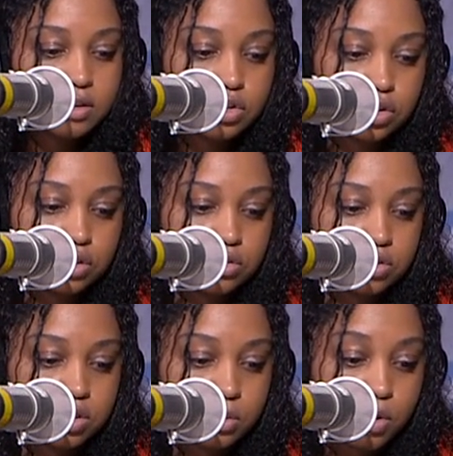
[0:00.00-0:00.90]
that
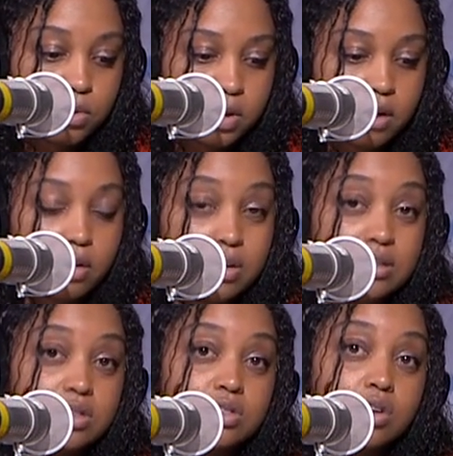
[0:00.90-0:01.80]
turns the bone marrow
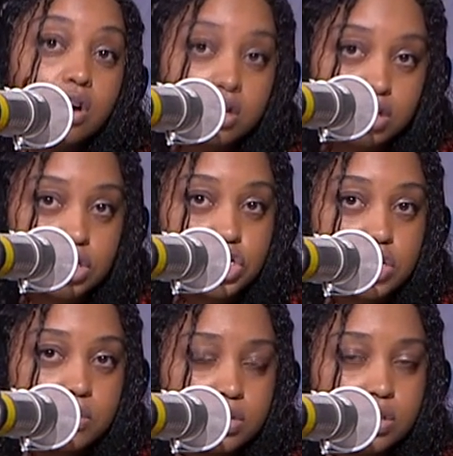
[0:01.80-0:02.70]
into scar tissue.